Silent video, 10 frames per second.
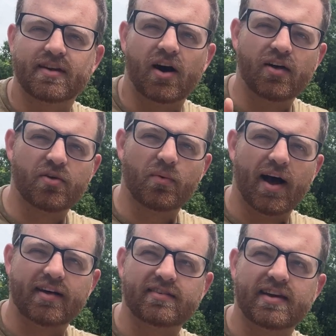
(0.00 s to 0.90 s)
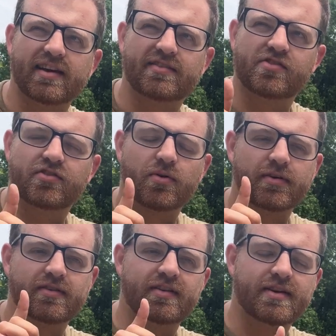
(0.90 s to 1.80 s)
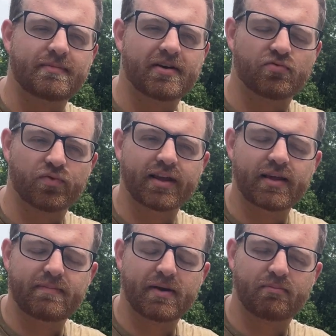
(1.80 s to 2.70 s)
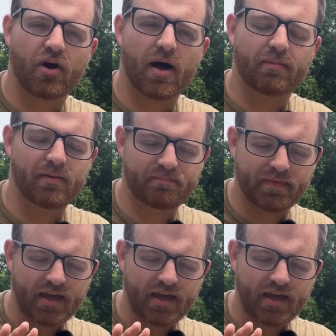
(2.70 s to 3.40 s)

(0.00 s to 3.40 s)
Otherwise, it's just going to deem a really big problem